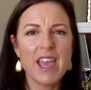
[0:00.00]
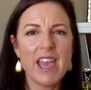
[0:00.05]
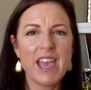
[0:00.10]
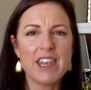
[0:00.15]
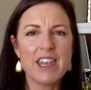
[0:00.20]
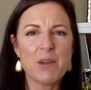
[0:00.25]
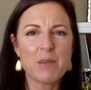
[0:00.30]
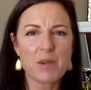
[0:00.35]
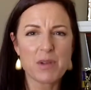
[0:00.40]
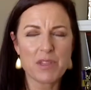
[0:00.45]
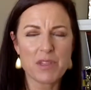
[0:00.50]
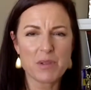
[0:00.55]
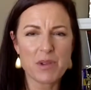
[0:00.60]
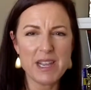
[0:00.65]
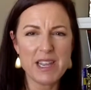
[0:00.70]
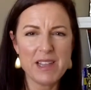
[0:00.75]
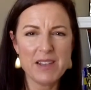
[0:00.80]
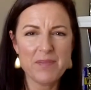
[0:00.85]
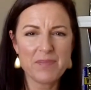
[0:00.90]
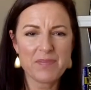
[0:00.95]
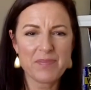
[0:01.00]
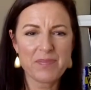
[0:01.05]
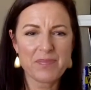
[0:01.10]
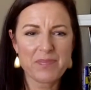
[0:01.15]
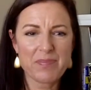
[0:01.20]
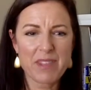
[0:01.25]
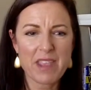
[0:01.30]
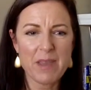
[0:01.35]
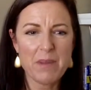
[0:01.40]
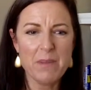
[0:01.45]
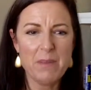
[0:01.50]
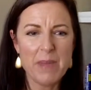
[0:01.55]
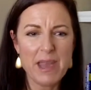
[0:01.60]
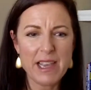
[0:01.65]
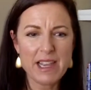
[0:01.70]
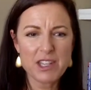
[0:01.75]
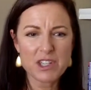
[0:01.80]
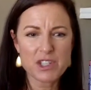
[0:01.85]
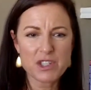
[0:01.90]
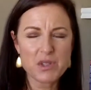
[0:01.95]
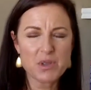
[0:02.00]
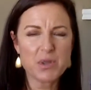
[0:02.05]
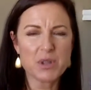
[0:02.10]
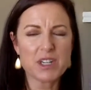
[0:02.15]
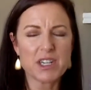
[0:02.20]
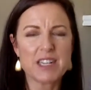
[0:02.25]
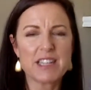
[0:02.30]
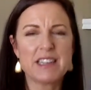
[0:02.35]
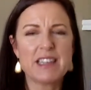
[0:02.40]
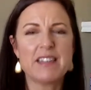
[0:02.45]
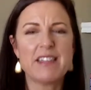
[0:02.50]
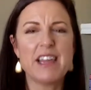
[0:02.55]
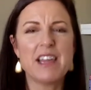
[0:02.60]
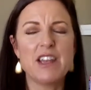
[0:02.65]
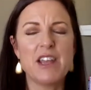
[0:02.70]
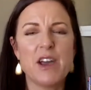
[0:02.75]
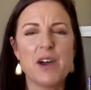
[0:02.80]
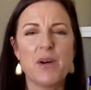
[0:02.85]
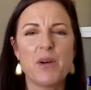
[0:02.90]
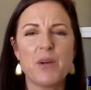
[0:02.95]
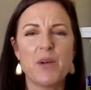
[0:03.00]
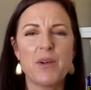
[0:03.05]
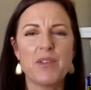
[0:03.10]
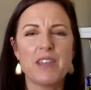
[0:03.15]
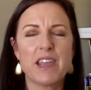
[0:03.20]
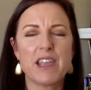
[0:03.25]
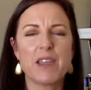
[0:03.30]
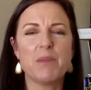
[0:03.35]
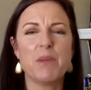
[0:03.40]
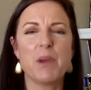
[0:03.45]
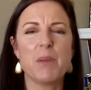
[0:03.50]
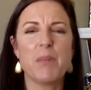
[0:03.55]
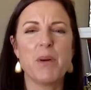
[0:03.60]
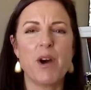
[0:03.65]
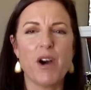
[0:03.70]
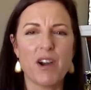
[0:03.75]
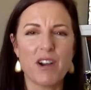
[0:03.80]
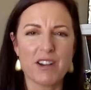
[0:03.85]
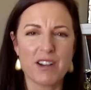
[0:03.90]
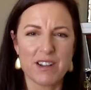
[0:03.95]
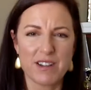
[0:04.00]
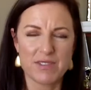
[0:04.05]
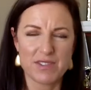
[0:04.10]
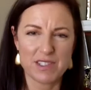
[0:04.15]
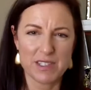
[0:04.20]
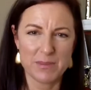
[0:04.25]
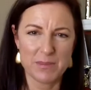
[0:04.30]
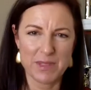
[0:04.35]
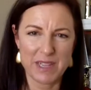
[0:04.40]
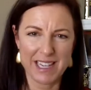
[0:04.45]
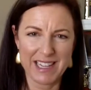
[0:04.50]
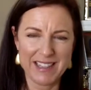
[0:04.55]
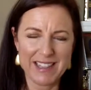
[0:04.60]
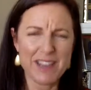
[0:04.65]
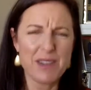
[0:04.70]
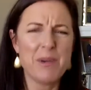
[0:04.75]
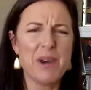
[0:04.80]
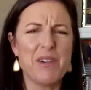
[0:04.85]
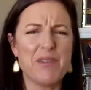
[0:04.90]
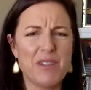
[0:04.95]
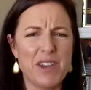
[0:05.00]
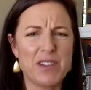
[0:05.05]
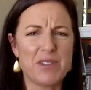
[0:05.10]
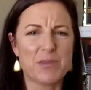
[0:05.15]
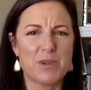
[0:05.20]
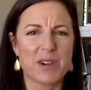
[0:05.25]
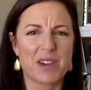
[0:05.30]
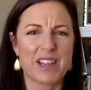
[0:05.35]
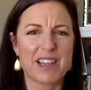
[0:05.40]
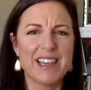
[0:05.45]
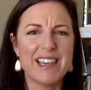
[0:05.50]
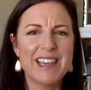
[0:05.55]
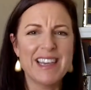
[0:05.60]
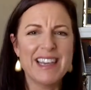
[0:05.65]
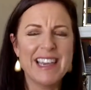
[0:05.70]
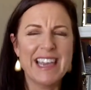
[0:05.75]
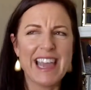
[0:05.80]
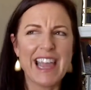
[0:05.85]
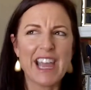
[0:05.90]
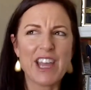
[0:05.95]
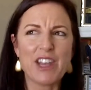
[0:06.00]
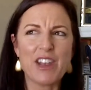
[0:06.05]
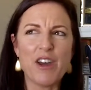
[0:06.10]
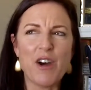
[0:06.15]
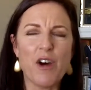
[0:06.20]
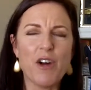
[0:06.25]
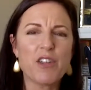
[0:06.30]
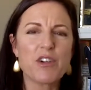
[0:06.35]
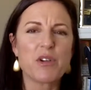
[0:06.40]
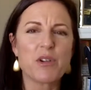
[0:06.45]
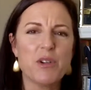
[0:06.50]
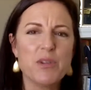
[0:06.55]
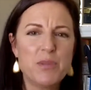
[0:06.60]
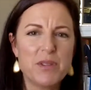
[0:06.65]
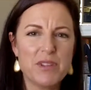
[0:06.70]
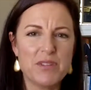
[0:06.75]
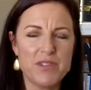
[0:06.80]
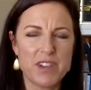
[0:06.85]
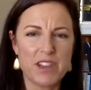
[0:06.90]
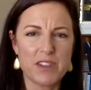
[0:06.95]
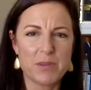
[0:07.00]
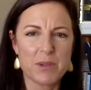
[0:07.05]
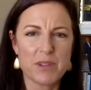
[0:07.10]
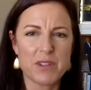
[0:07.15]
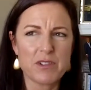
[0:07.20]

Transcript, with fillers: And number three, make sure that they know they can be a part of something. Think about Facebook and all the groups in Facebook.